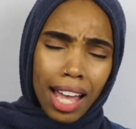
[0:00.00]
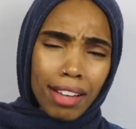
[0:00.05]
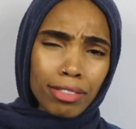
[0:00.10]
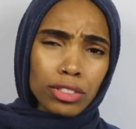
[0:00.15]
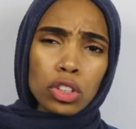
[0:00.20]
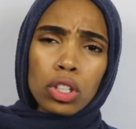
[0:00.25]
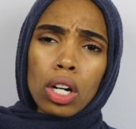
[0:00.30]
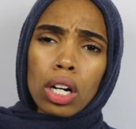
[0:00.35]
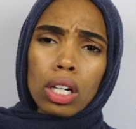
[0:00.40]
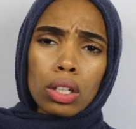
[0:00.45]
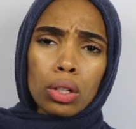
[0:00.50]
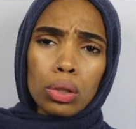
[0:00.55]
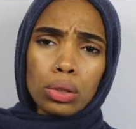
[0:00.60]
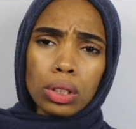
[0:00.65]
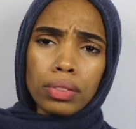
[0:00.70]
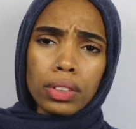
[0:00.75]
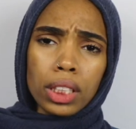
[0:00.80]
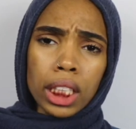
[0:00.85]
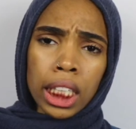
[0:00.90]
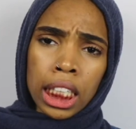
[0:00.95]
I have
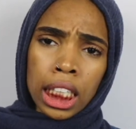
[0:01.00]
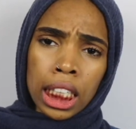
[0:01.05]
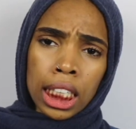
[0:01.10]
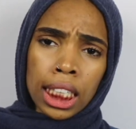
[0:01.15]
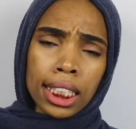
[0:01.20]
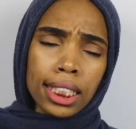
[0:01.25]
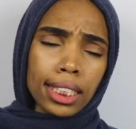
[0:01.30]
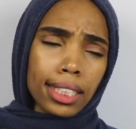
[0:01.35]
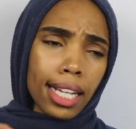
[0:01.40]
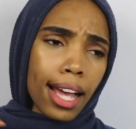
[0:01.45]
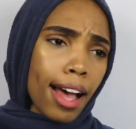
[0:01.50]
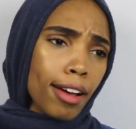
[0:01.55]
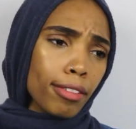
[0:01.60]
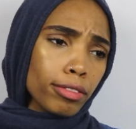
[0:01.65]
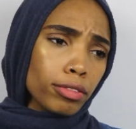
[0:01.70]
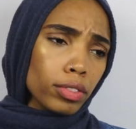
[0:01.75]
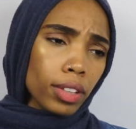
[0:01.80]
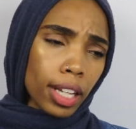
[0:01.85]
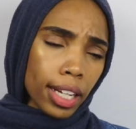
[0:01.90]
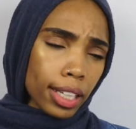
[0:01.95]
truckloads of stickers. I have
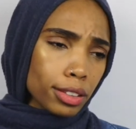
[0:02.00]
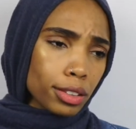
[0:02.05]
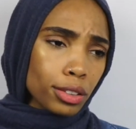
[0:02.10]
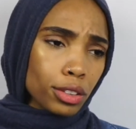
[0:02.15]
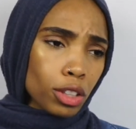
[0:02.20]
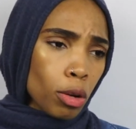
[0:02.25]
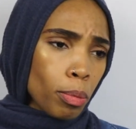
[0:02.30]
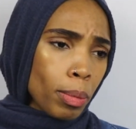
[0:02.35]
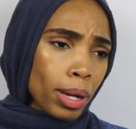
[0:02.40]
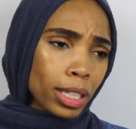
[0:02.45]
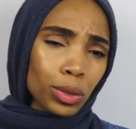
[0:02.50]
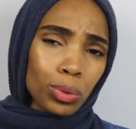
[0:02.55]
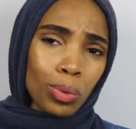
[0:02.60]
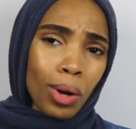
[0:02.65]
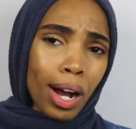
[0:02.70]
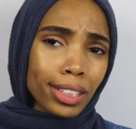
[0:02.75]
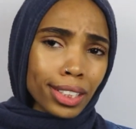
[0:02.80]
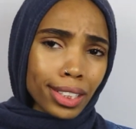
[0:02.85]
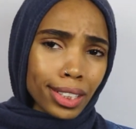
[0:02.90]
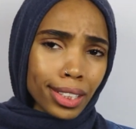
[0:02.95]
like so much
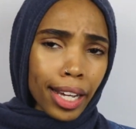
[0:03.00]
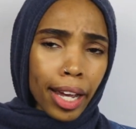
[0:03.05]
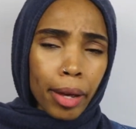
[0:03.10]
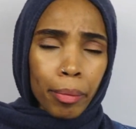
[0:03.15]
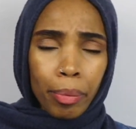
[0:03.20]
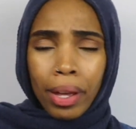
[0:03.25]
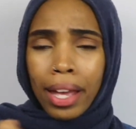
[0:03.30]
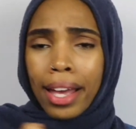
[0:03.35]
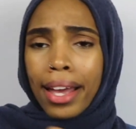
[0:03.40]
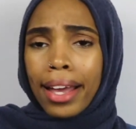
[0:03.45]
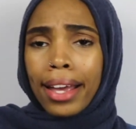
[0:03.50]
washi tape.